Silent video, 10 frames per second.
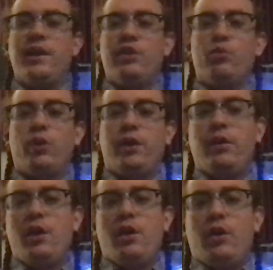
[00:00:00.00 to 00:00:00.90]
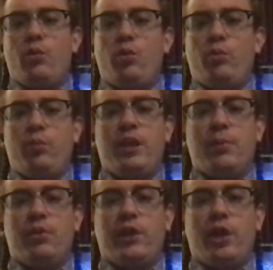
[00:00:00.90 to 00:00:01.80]
is what we'll be
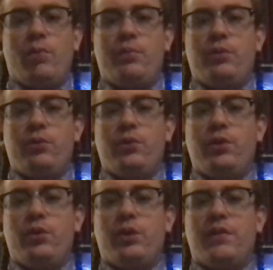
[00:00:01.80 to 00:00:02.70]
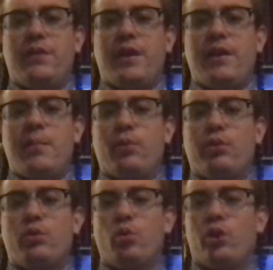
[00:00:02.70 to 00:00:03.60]
able to help you, get that number
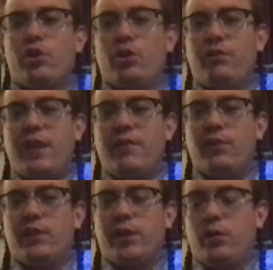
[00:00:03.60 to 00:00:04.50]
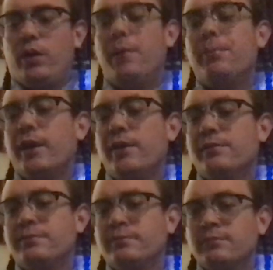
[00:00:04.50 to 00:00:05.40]
to work in our favor and go up, right?
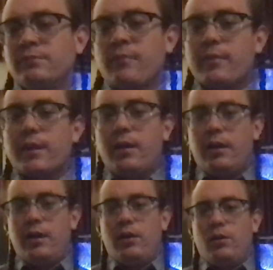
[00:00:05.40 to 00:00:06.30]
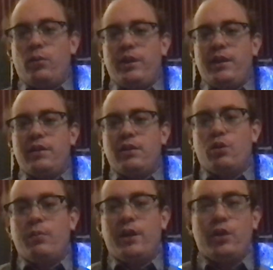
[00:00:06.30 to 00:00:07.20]
We need to
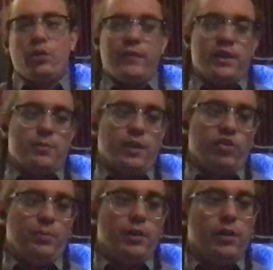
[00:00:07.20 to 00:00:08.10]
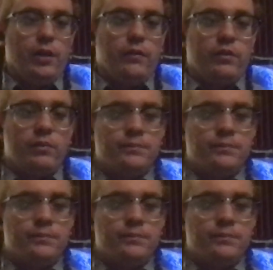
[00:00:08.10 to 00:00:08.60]
know about your investment experience.